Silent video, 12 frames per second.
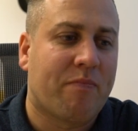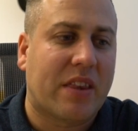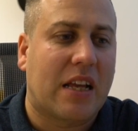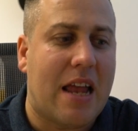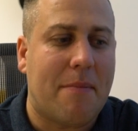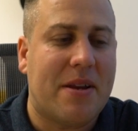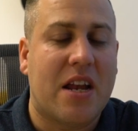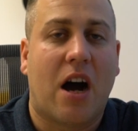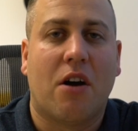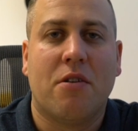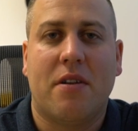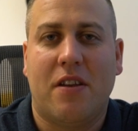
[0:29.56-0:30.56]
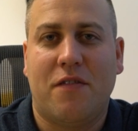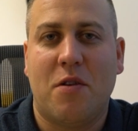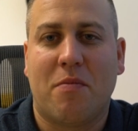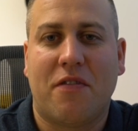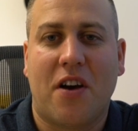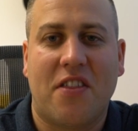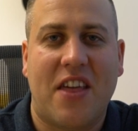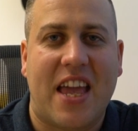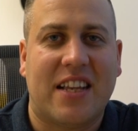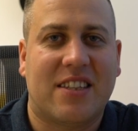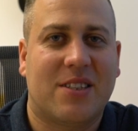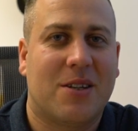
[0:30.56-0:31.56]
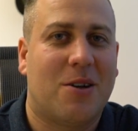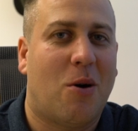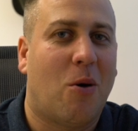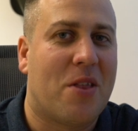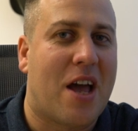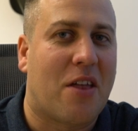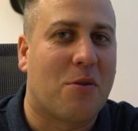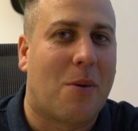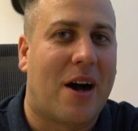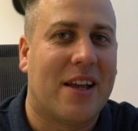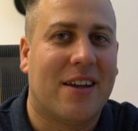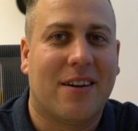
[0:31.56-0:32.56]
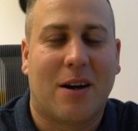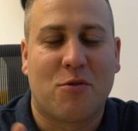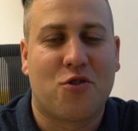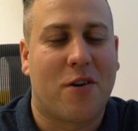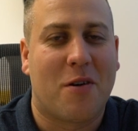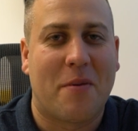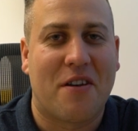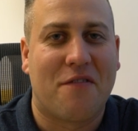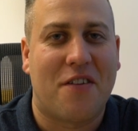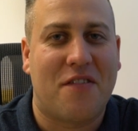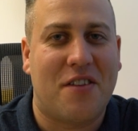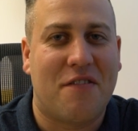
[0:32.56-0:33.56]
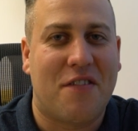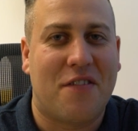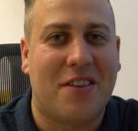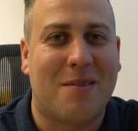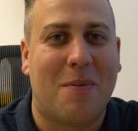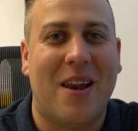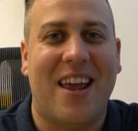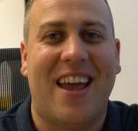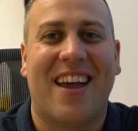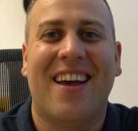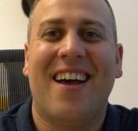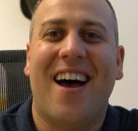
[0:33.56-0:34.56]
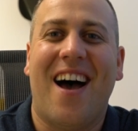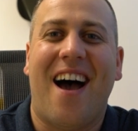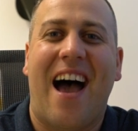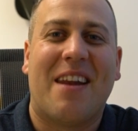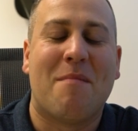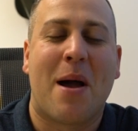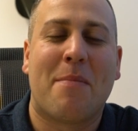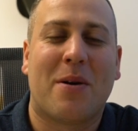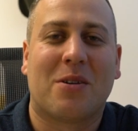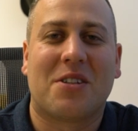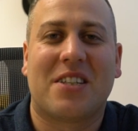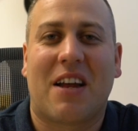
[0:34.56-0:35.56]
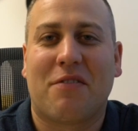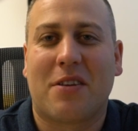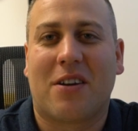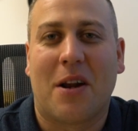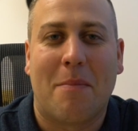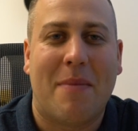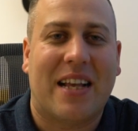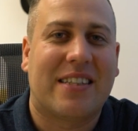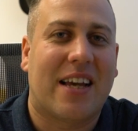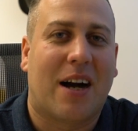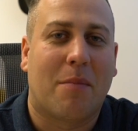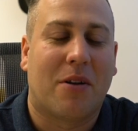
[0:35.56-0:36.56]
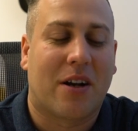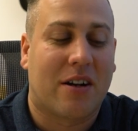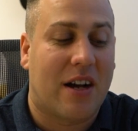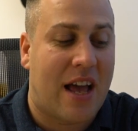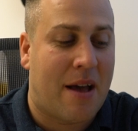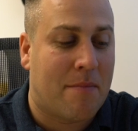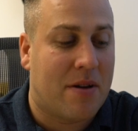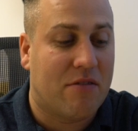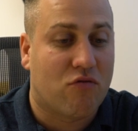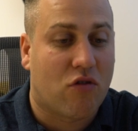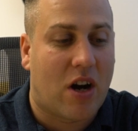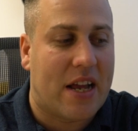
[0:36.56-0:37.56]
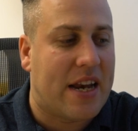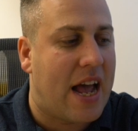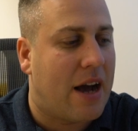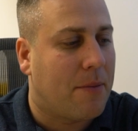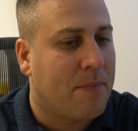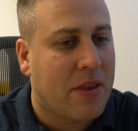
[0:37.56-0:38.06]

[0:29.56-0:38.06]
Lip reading: let me know if you prefer this or the other way. I'm sure it'll be a 50-50 split and maybe I'll just have to kind of mix it up like I am right now.